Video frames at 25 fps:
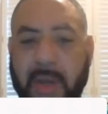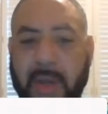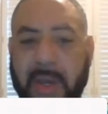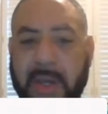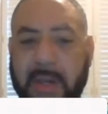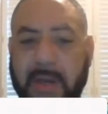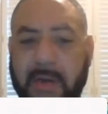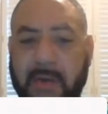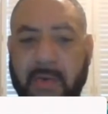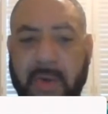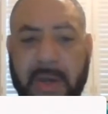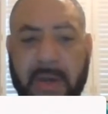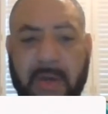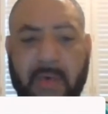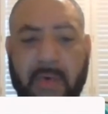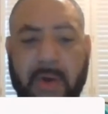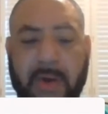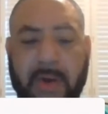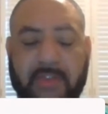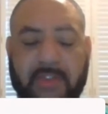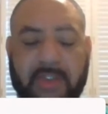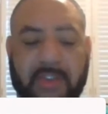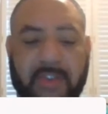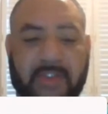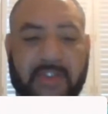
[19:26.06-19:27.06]
Great
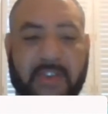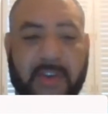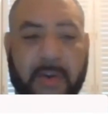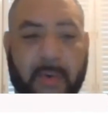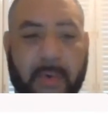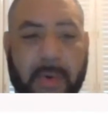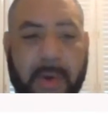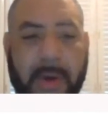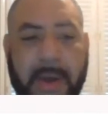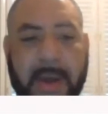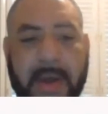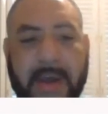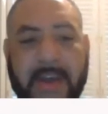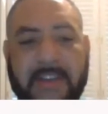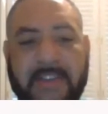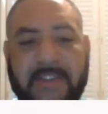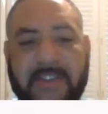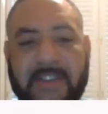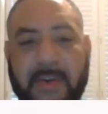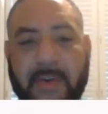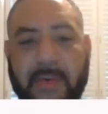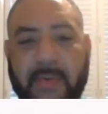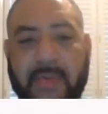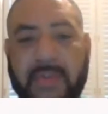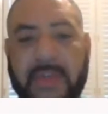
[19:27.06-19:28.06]
question. So
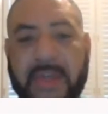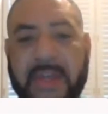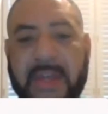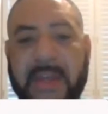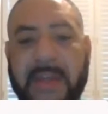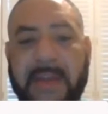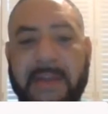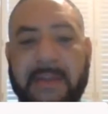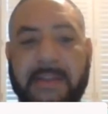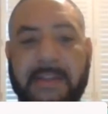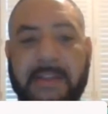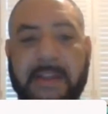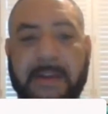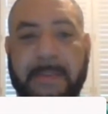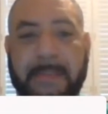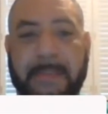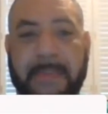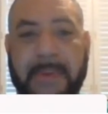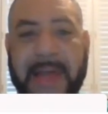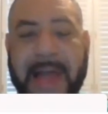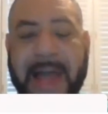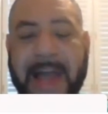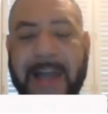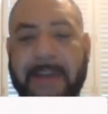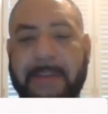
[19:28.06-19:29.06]
the
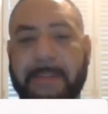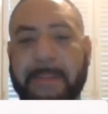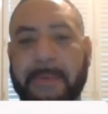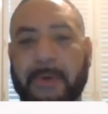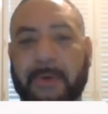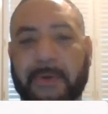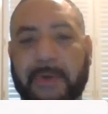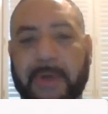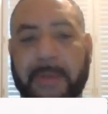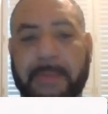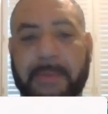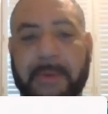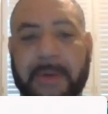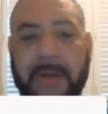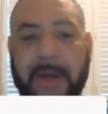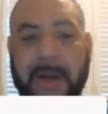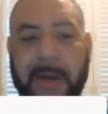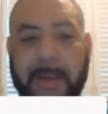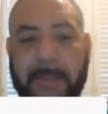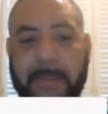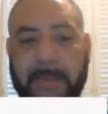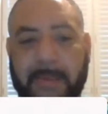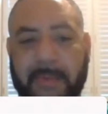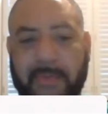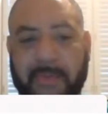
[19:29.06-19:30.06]
plaque buildup
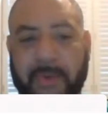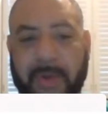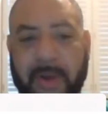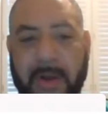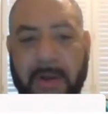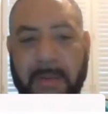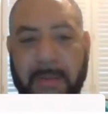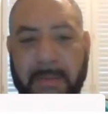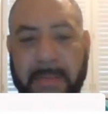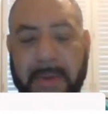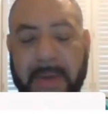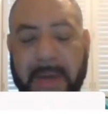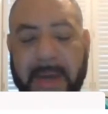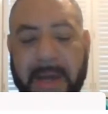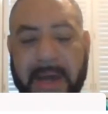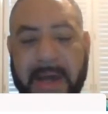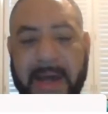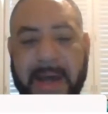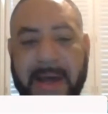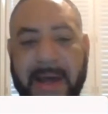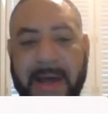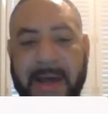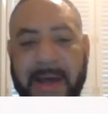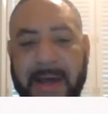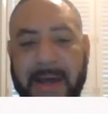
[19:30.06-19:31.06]
comes from
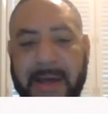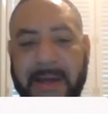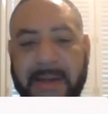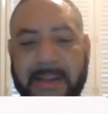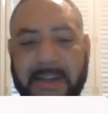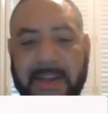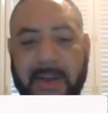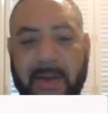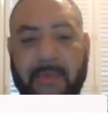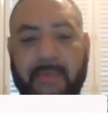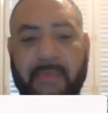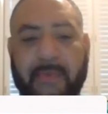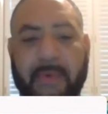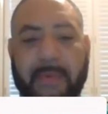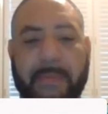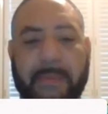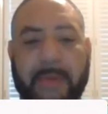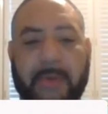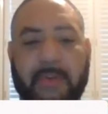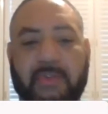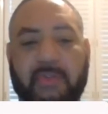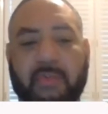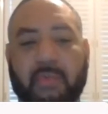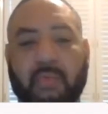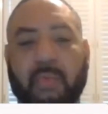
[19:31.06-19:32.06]

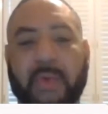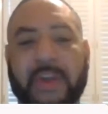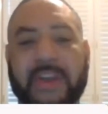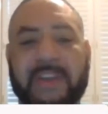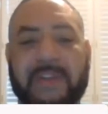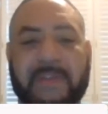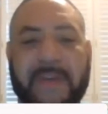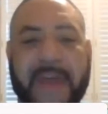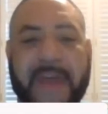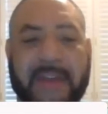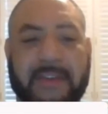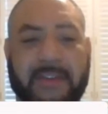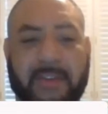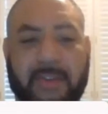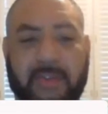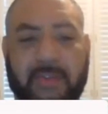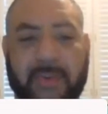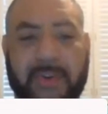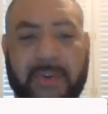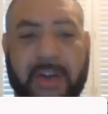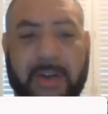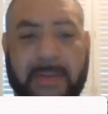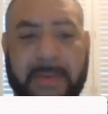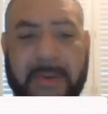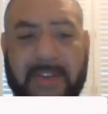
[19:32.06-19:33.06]
from those risk
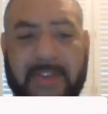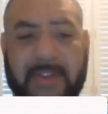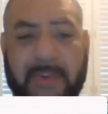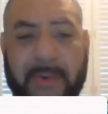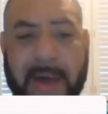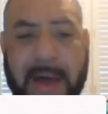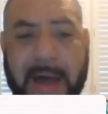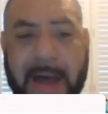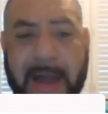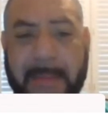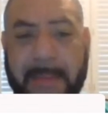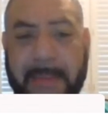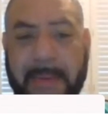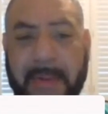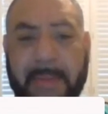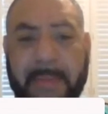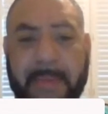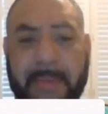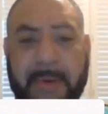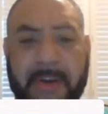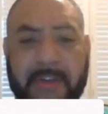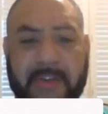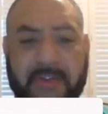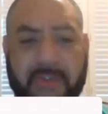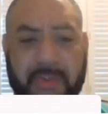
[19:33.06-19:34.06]
factors we talked about. So high
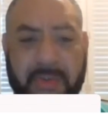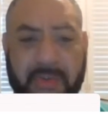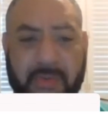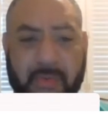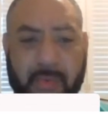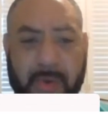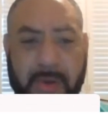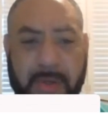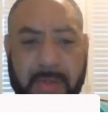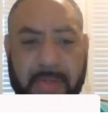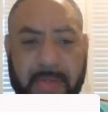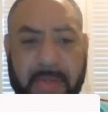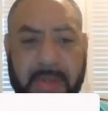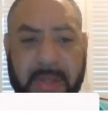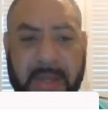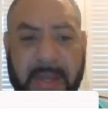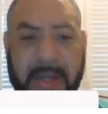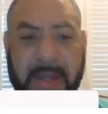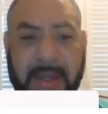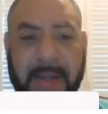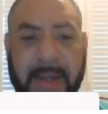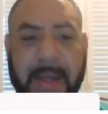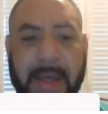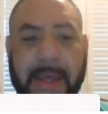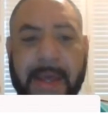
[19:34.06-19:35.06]
blood pressure is one
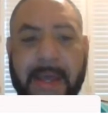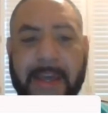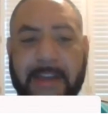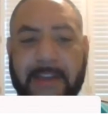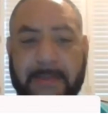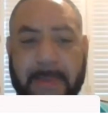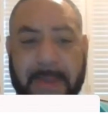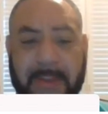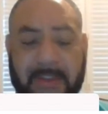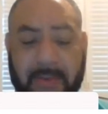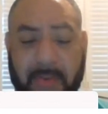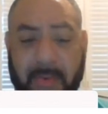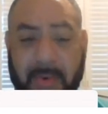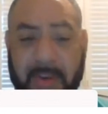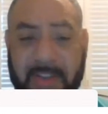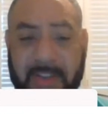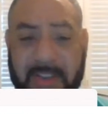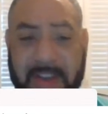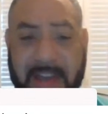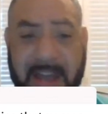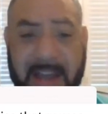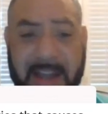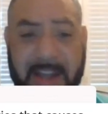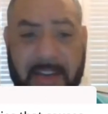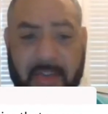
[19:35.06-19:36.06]
thing, especially when
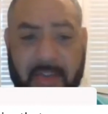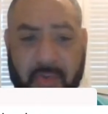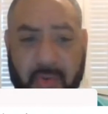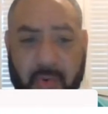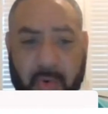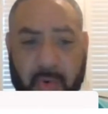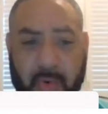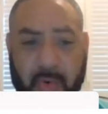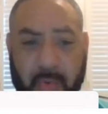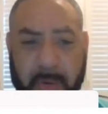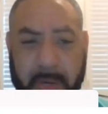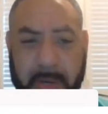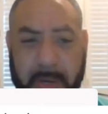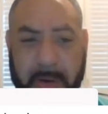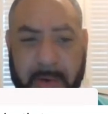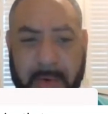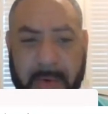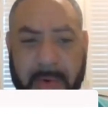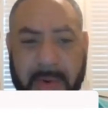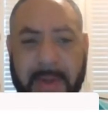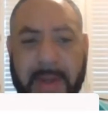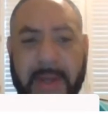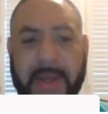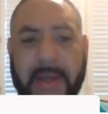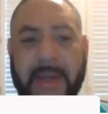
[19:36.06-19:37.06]
it's not controlled
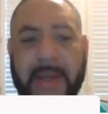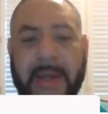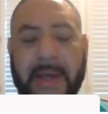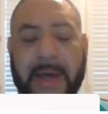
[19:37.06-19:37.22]
well.